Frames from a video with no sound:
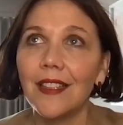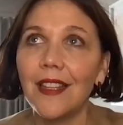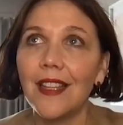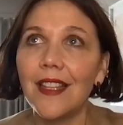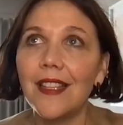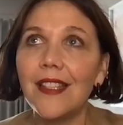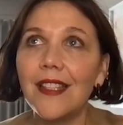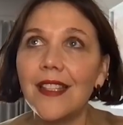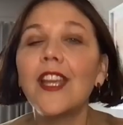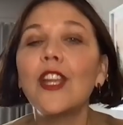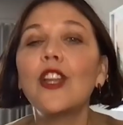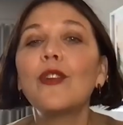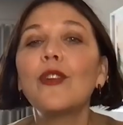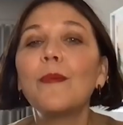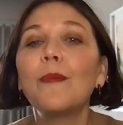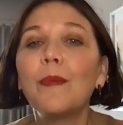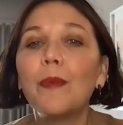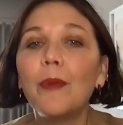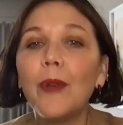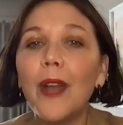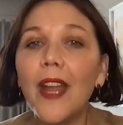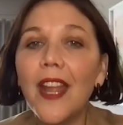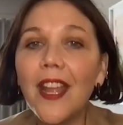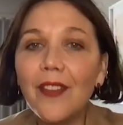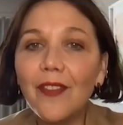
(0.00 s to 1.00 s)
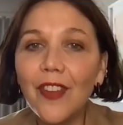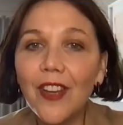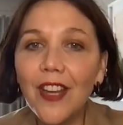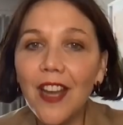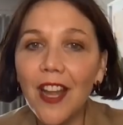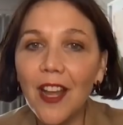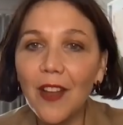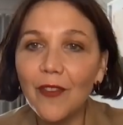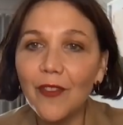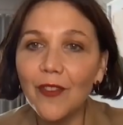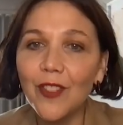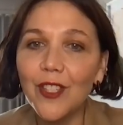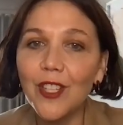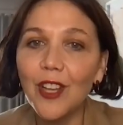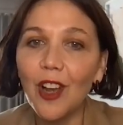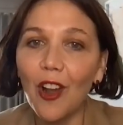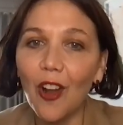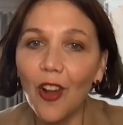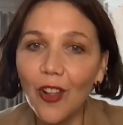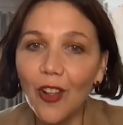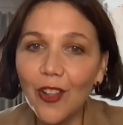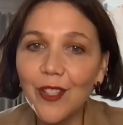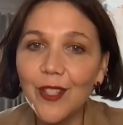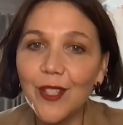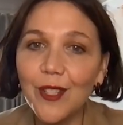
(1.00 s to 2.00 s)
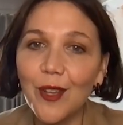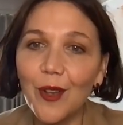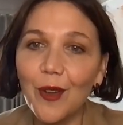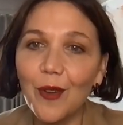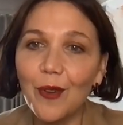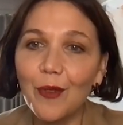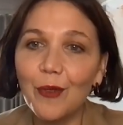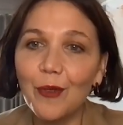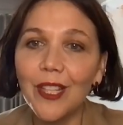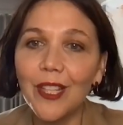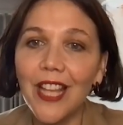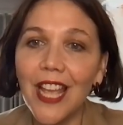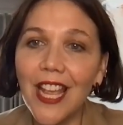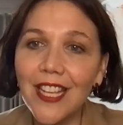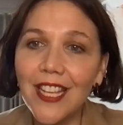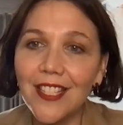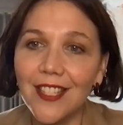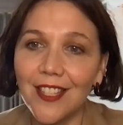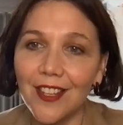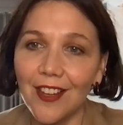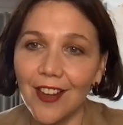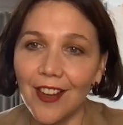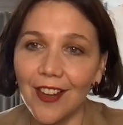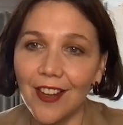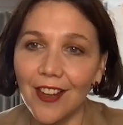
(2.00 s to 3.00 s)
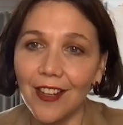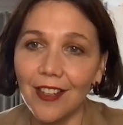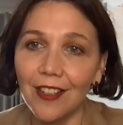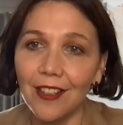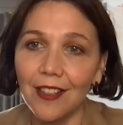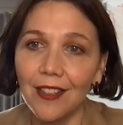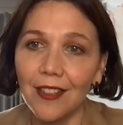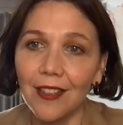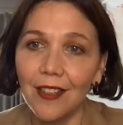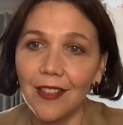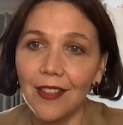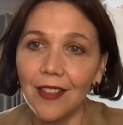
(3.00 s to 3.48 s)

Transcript: that you're brave enough to also relate to her,